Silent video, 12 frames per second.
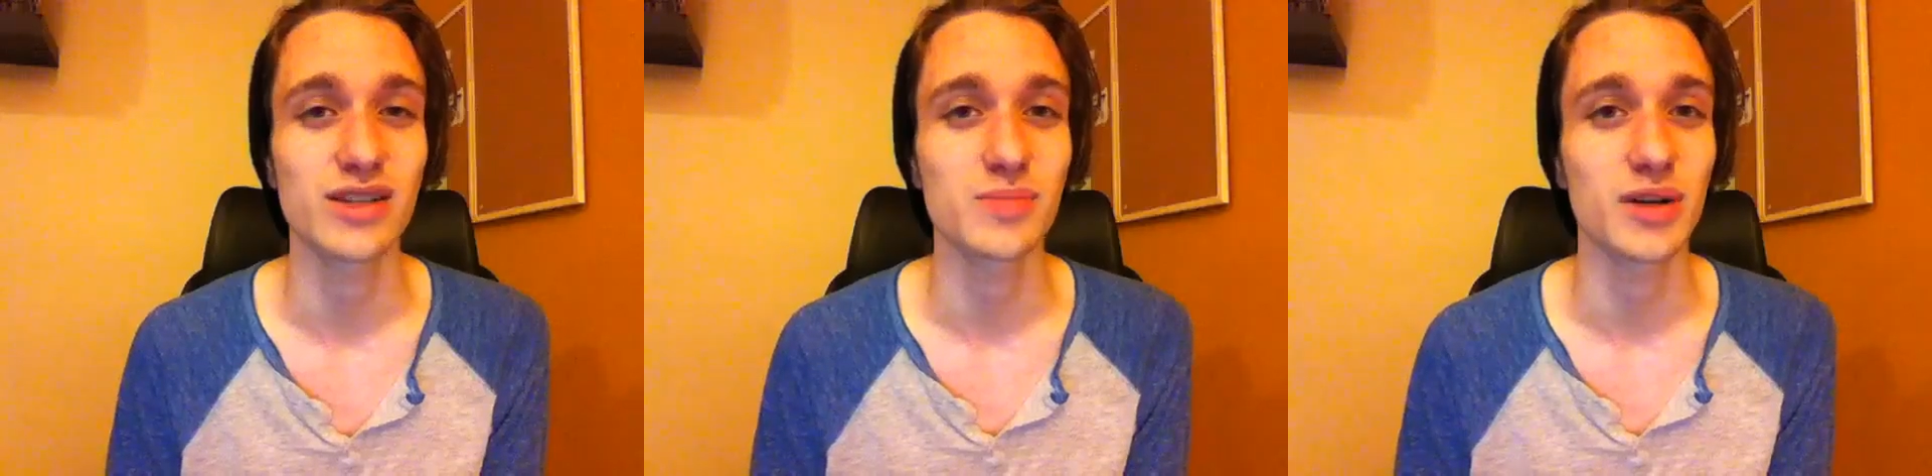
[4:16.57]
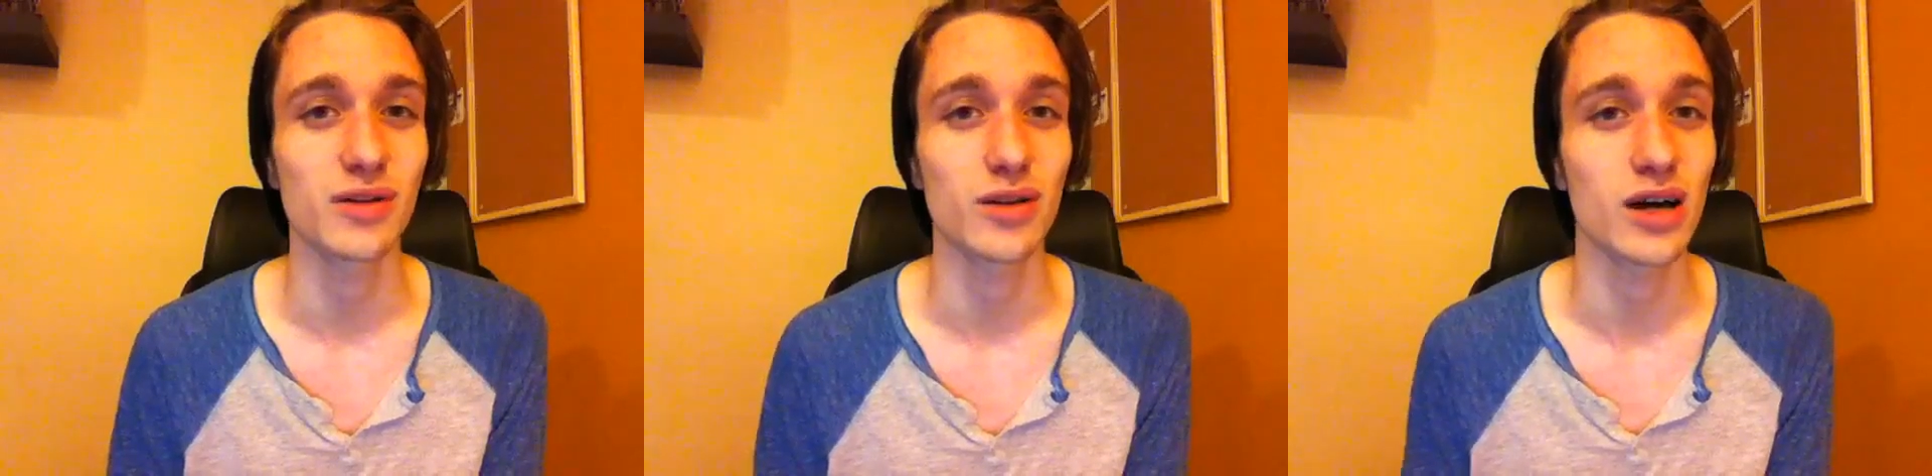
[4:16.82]
It's
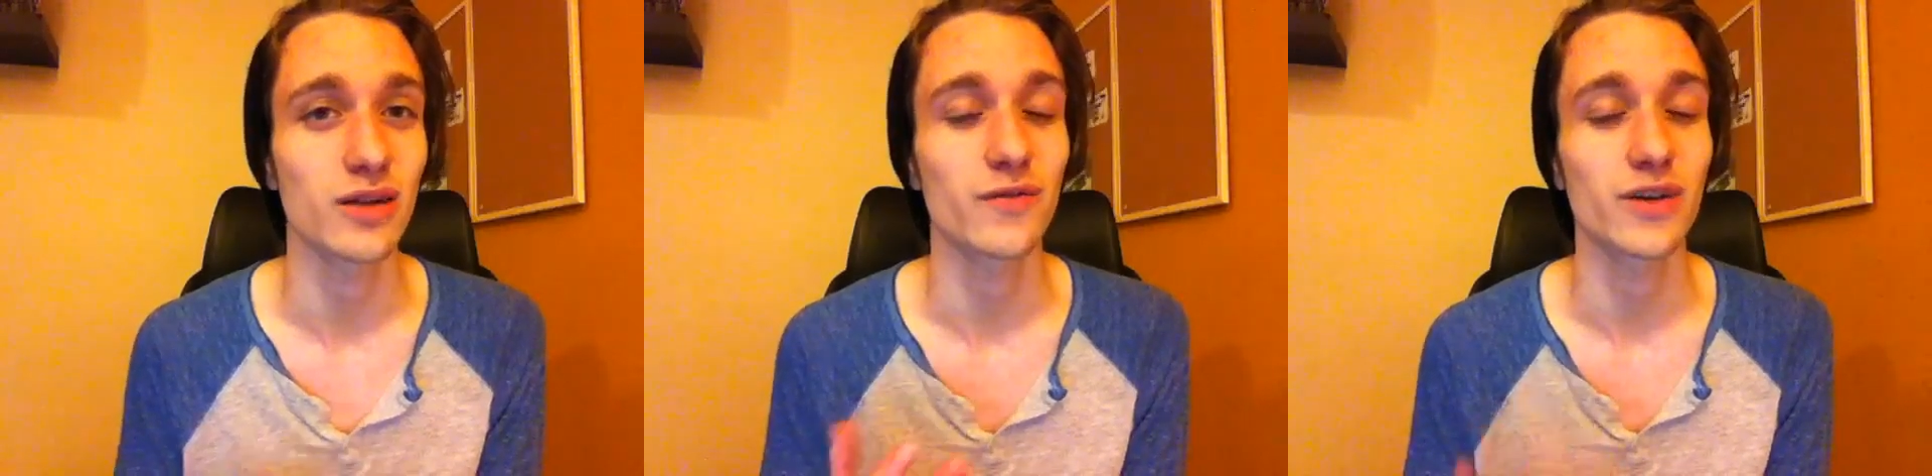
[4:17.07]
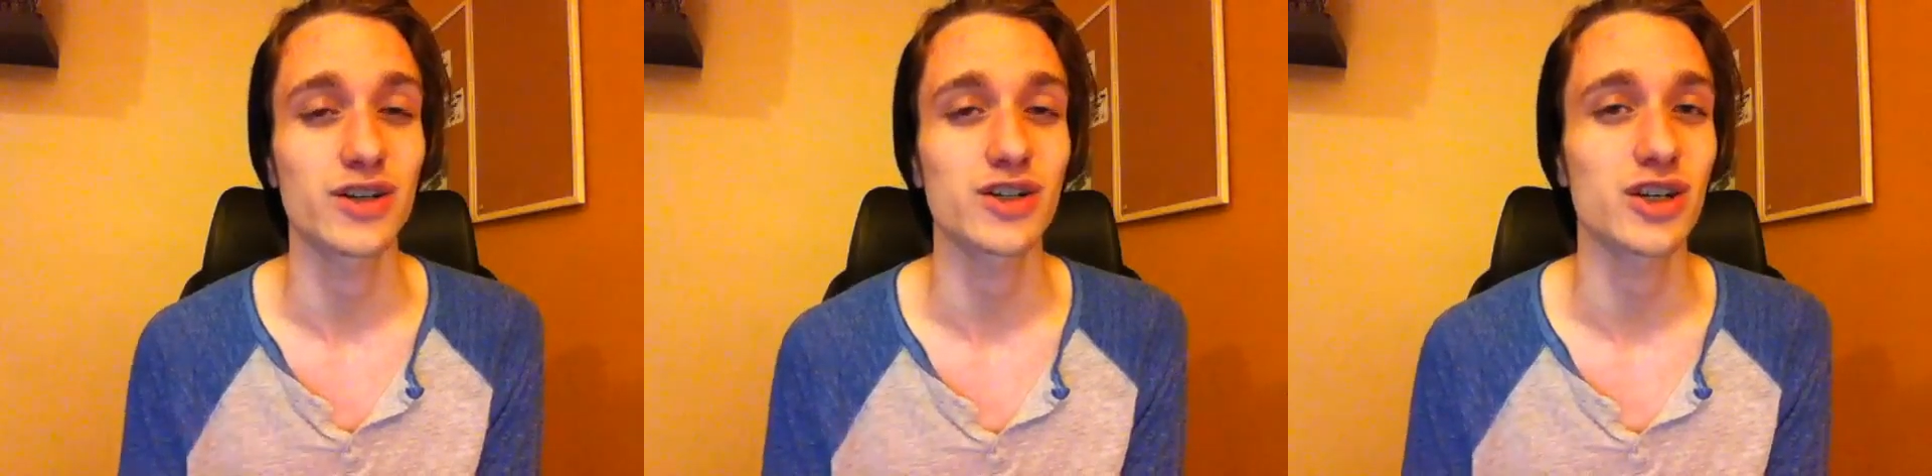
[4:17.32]
been a lot of
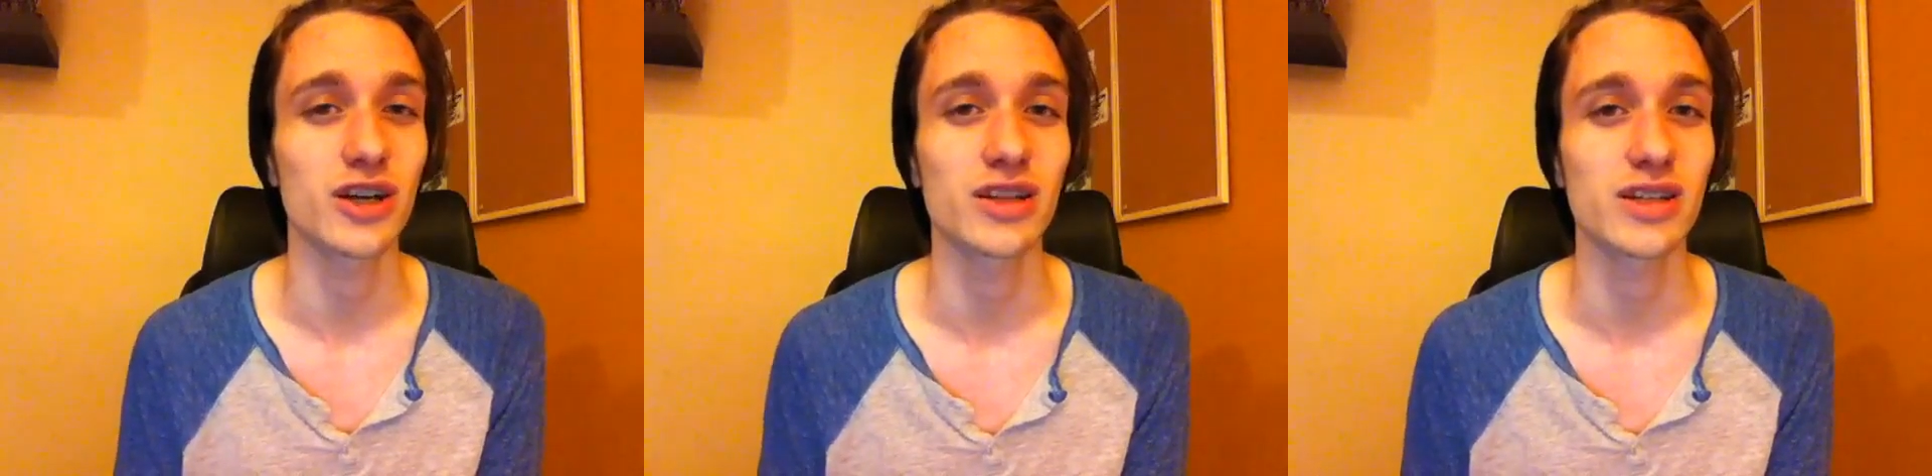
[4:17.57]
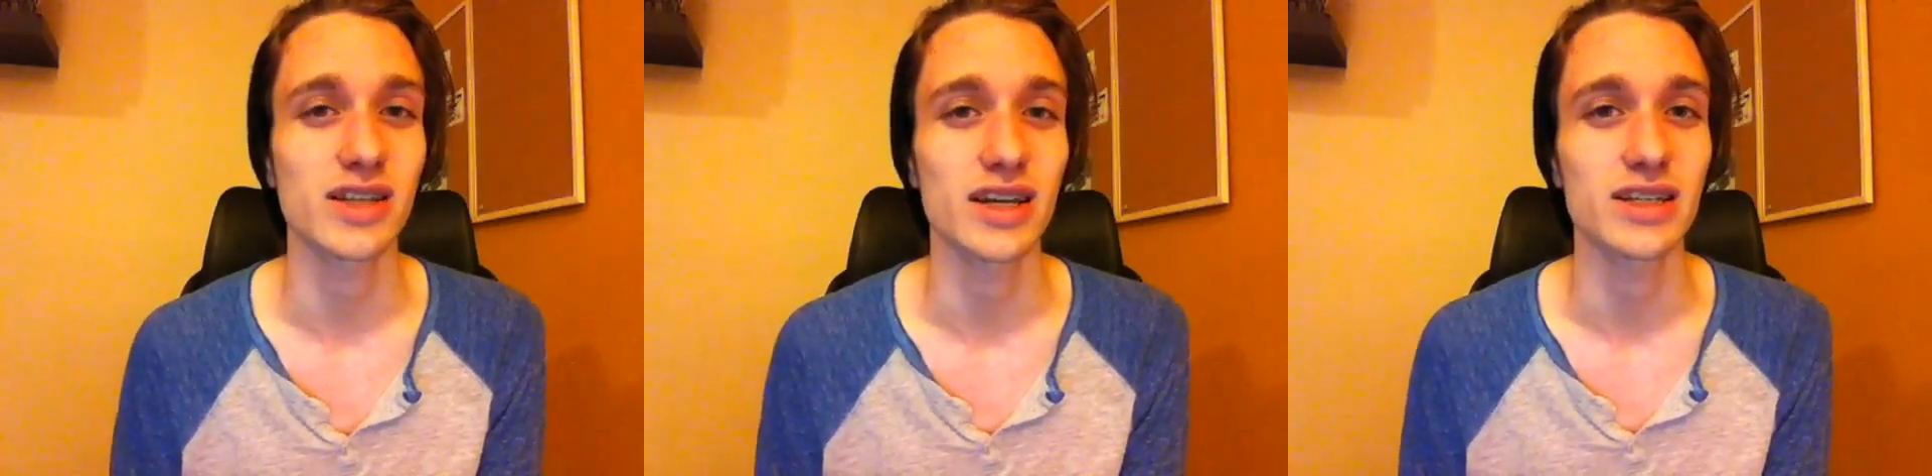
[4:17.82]
fun sharing
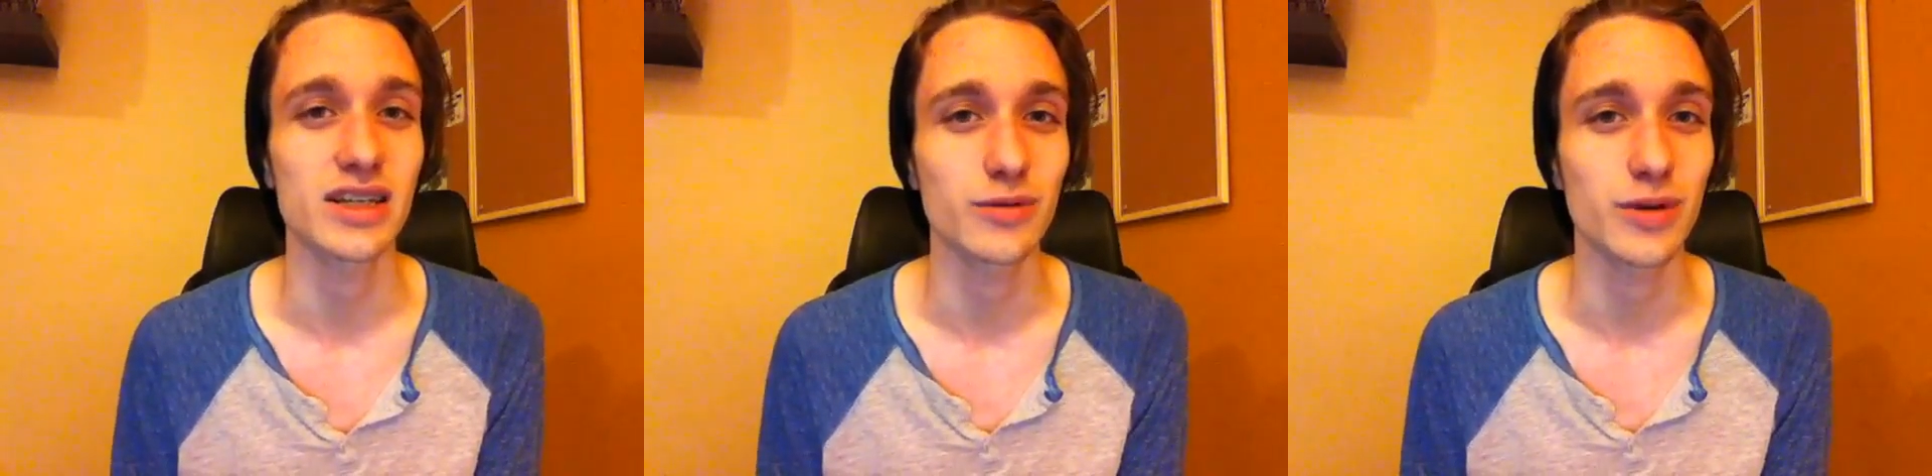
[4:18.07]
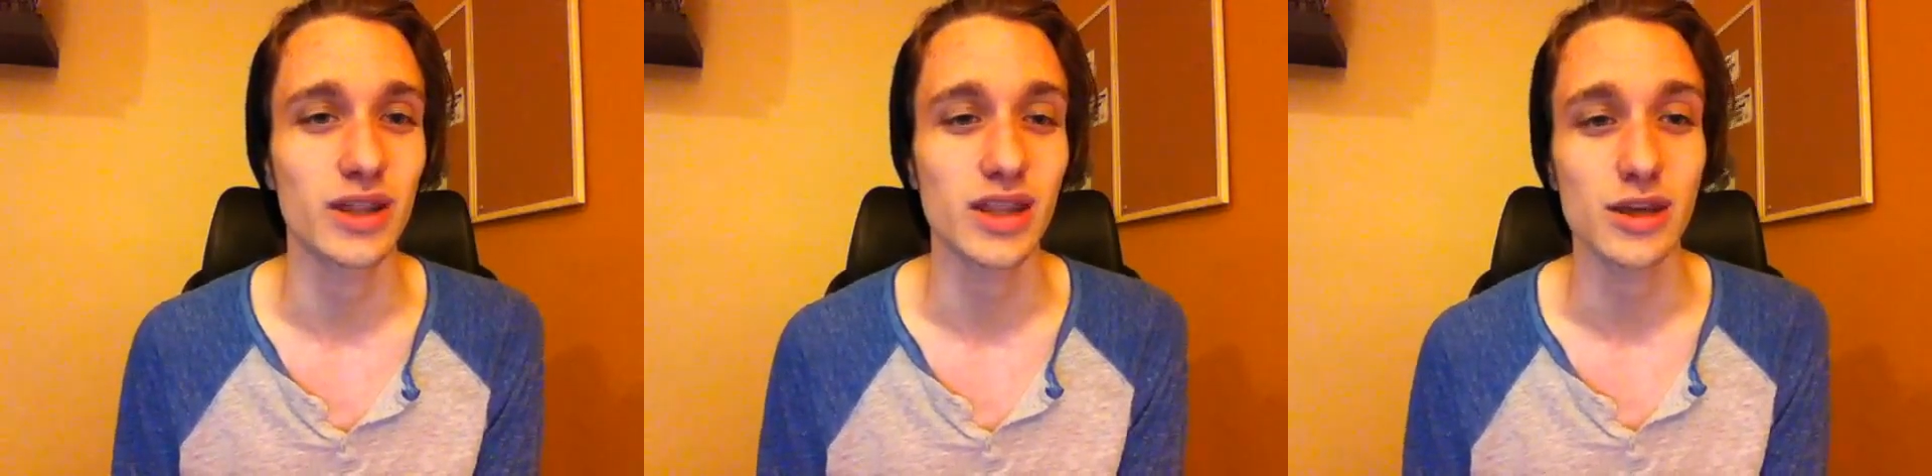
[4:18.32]
this idea
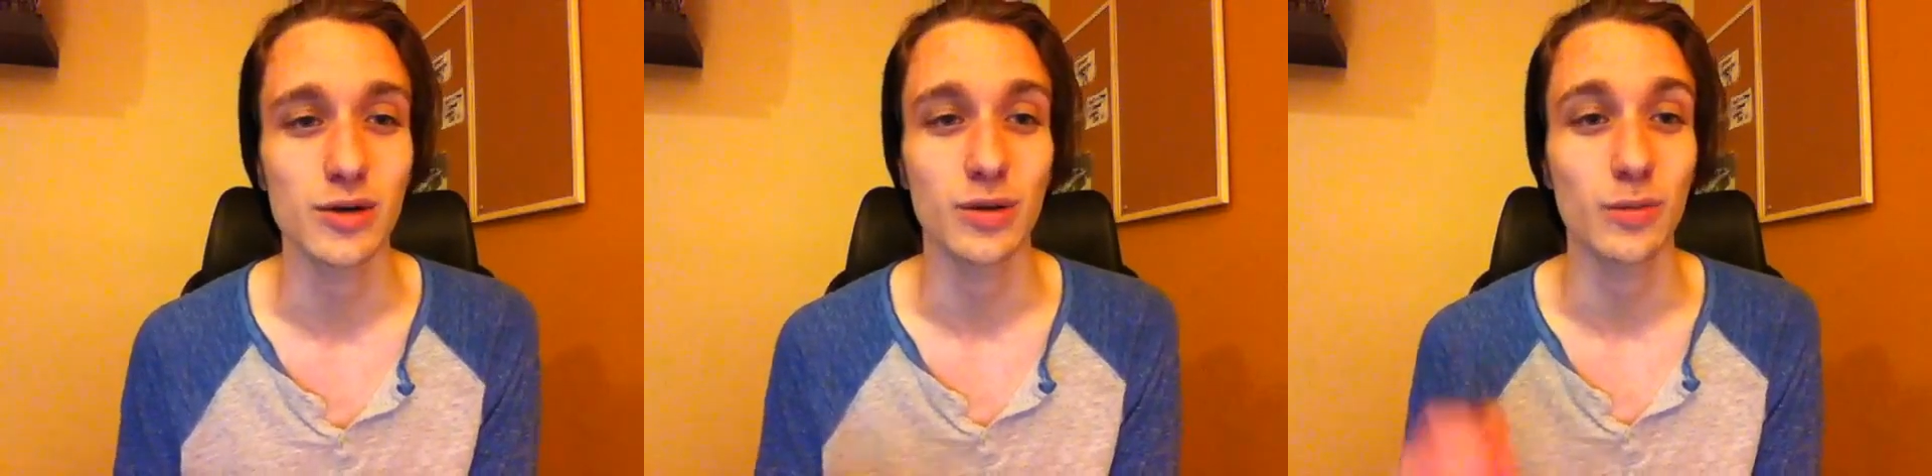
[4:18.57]
with you.